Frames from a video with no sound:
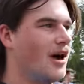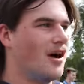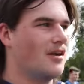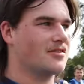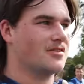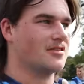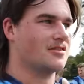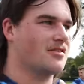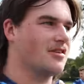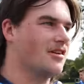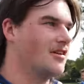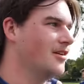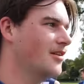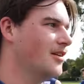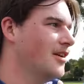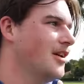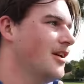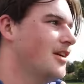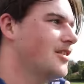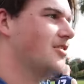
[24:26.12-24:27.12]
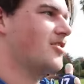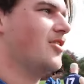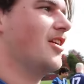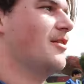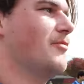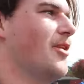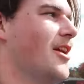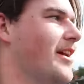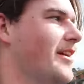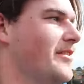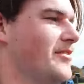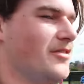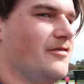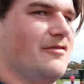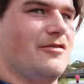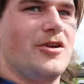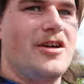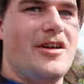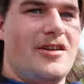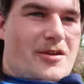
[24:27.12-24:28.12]
No, I was just cutting my hands on
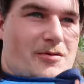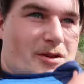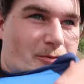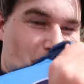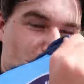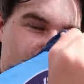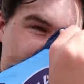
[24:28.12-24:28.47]
the footy a little bit